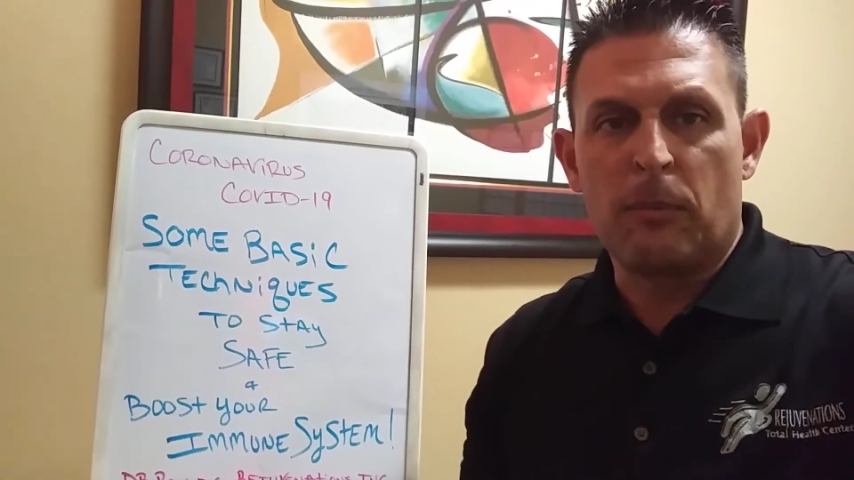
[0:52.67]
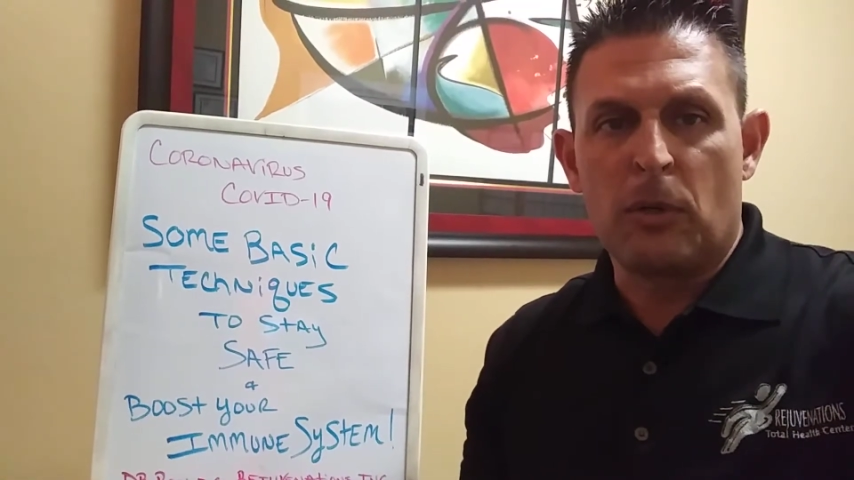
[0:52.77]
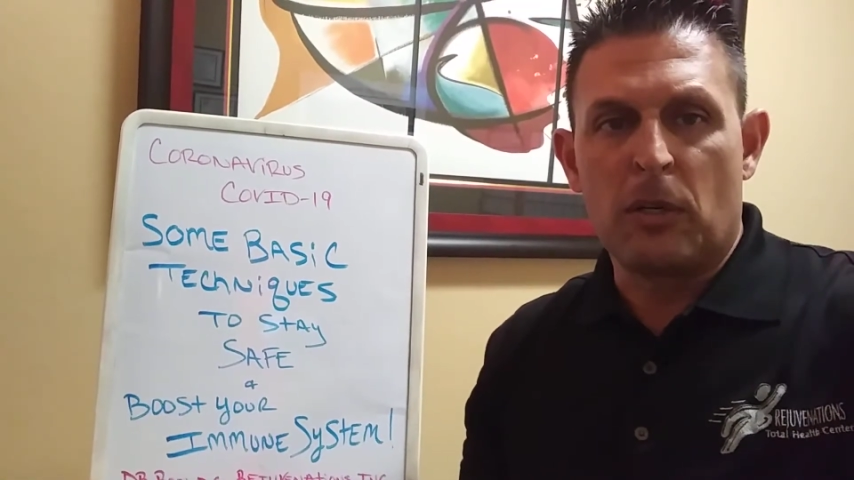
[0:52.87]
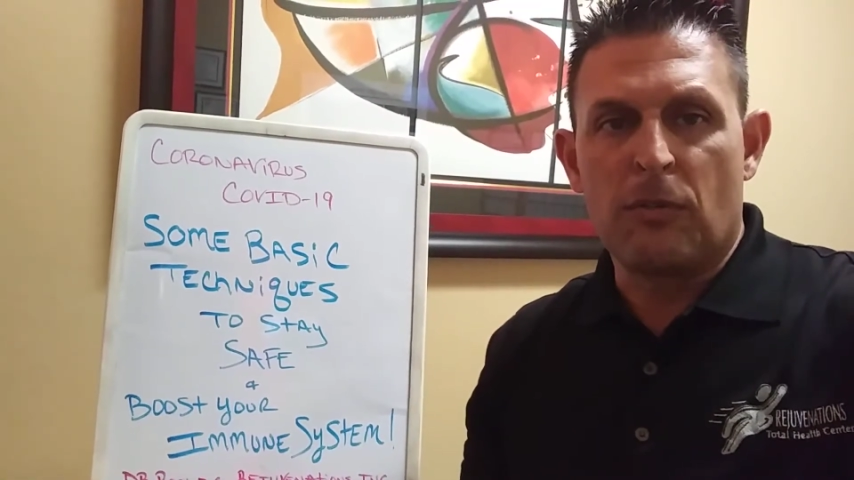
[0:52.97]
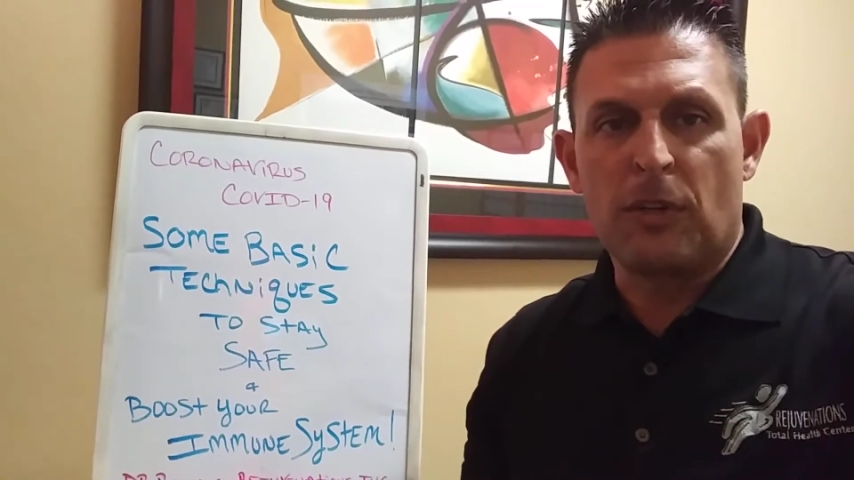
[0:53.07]

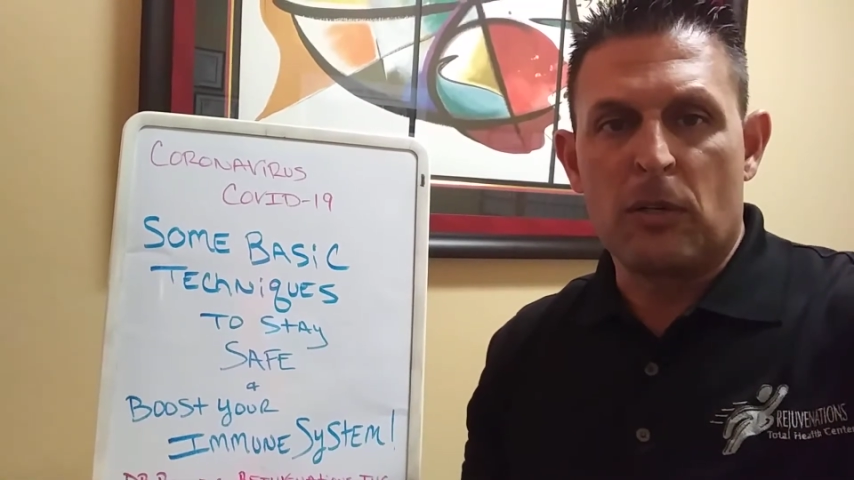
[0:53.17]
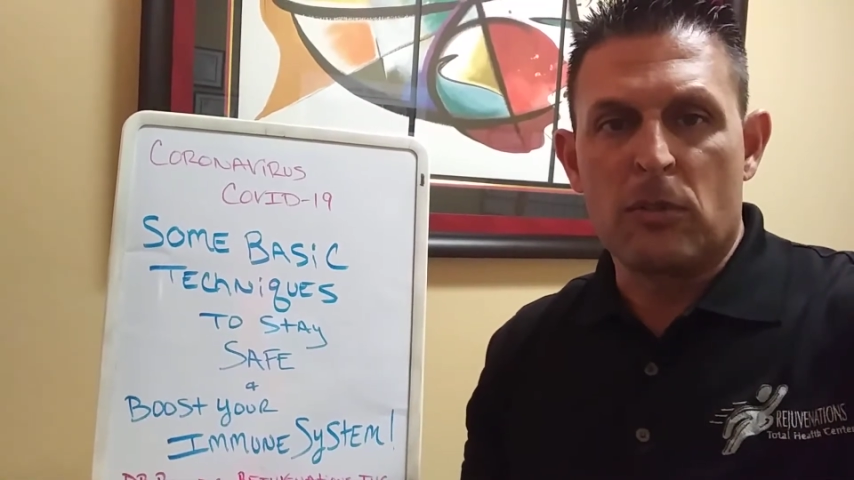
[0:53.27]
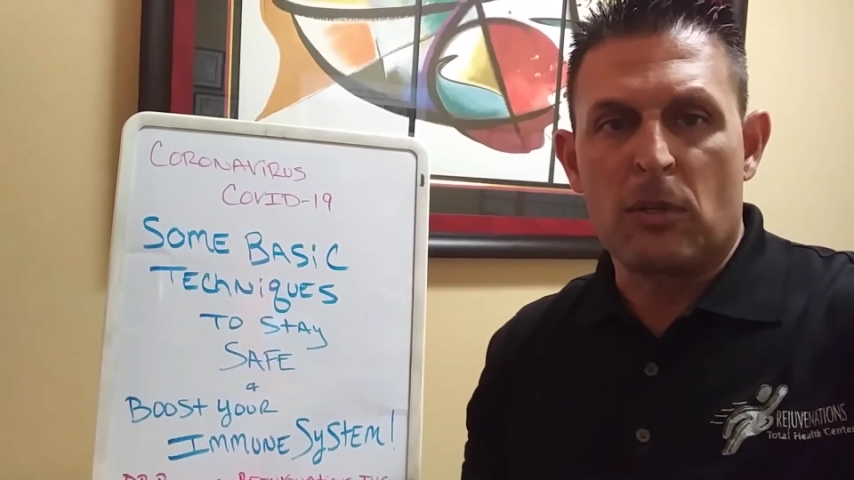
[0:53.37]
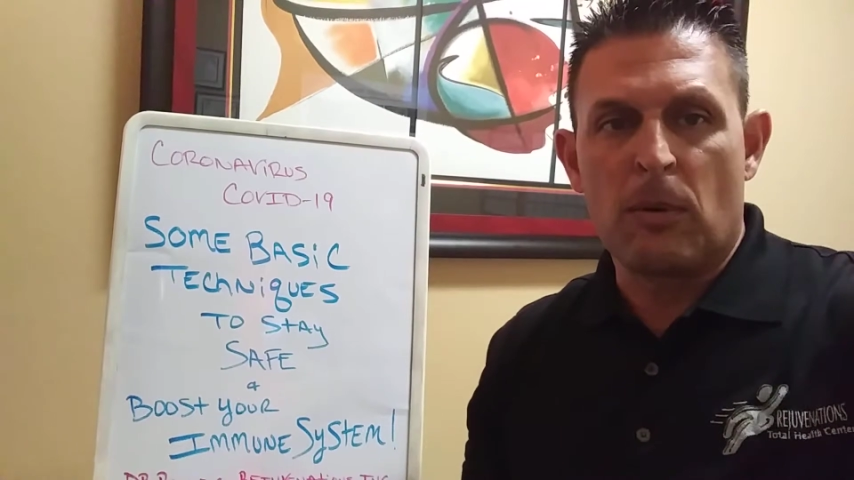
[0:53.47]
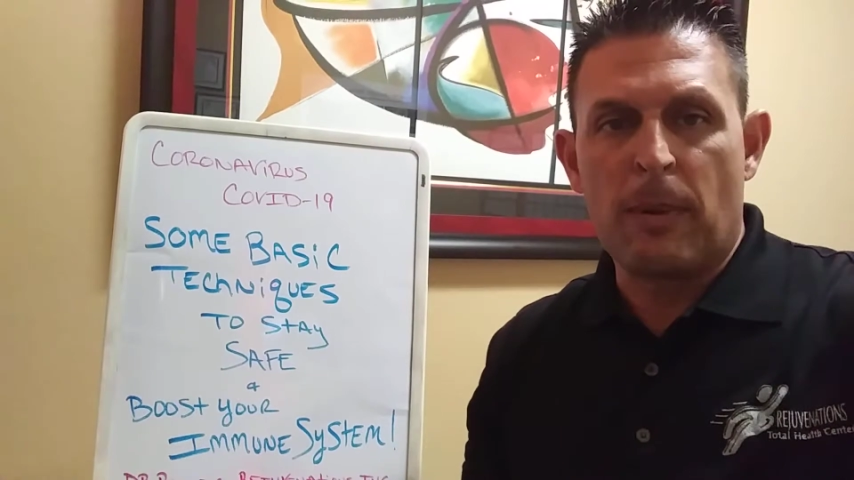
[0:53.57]
putting your
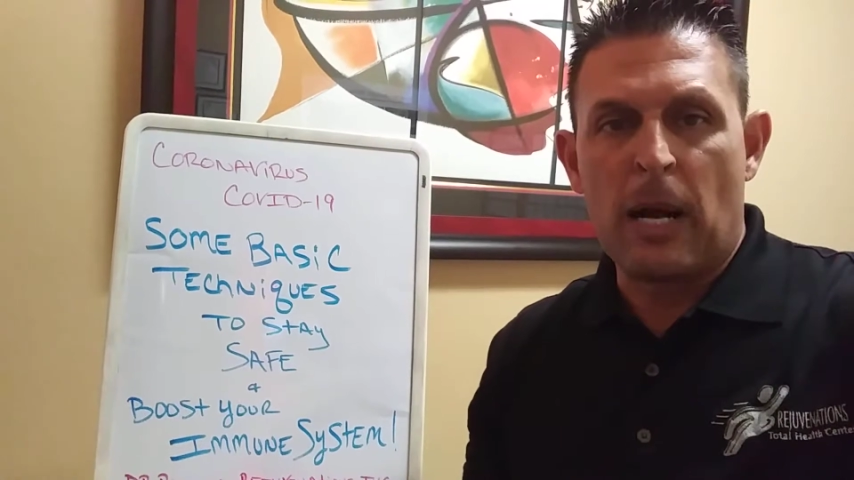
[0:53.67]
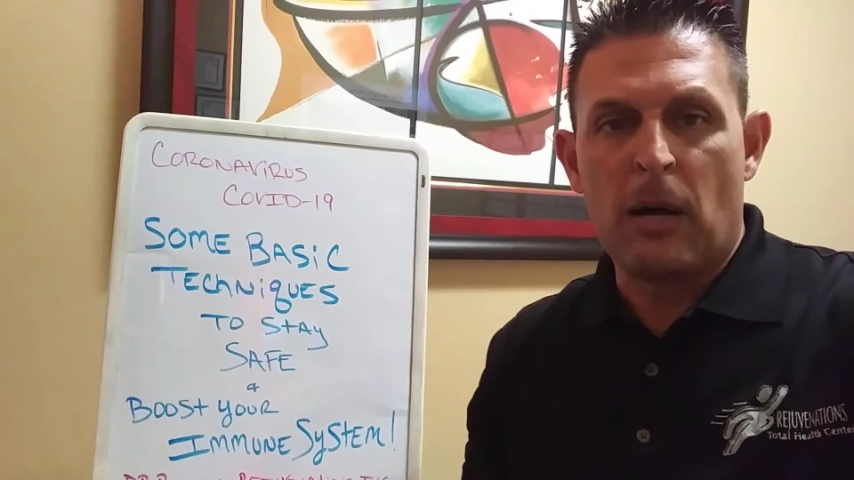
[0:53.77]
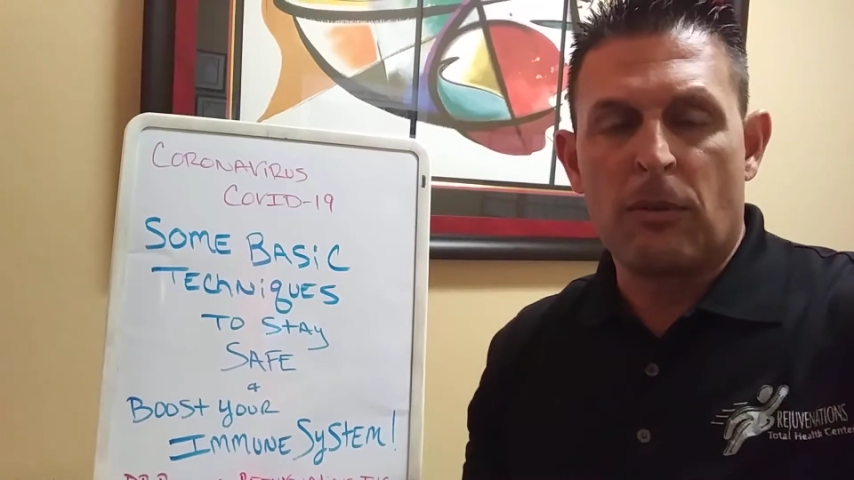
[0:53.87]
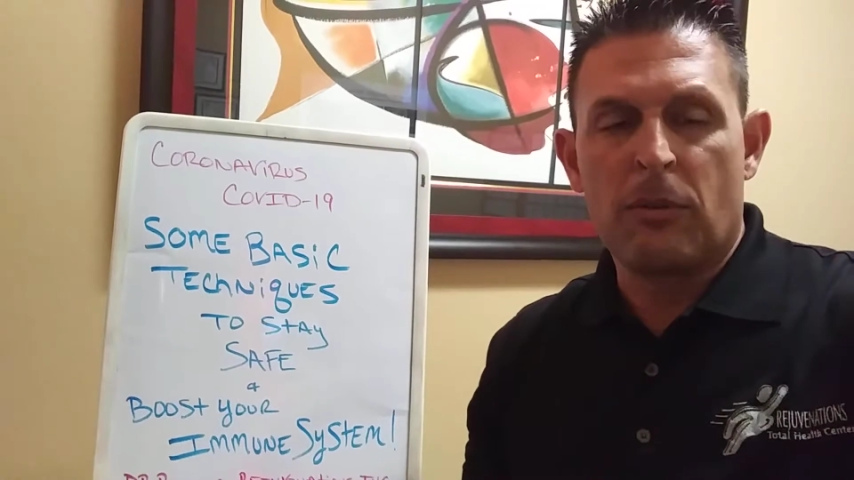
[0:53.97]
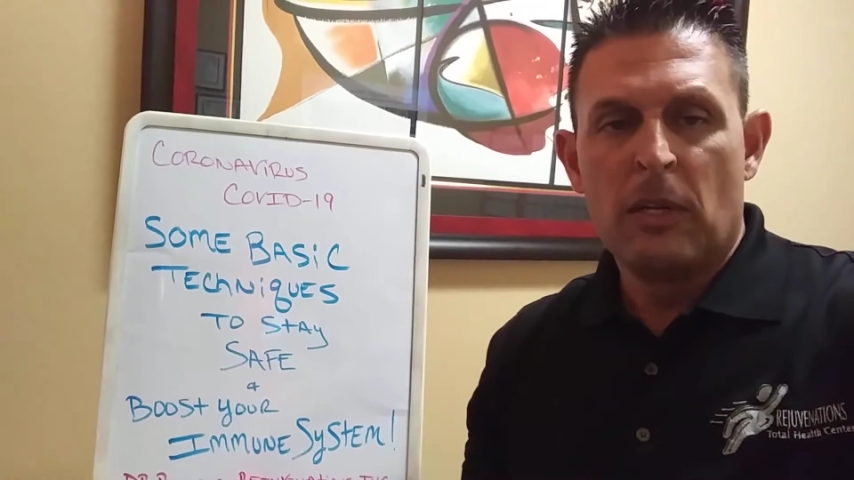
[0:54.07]
fingers in your
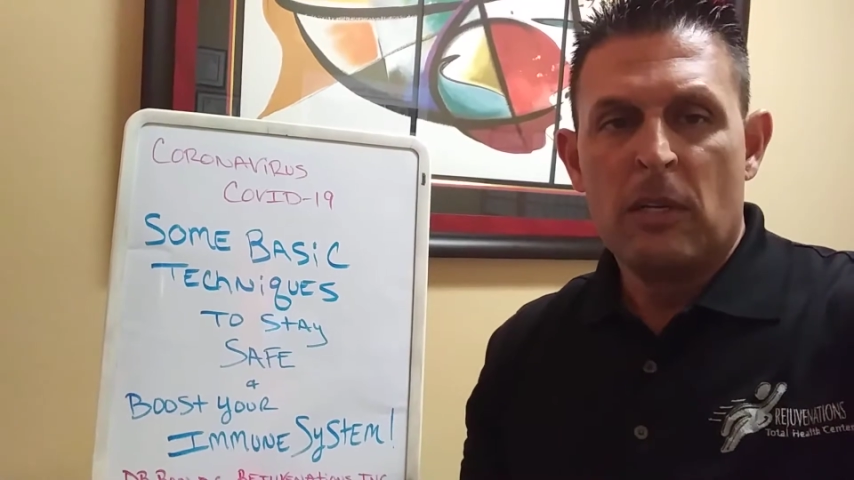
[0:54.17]
mouth,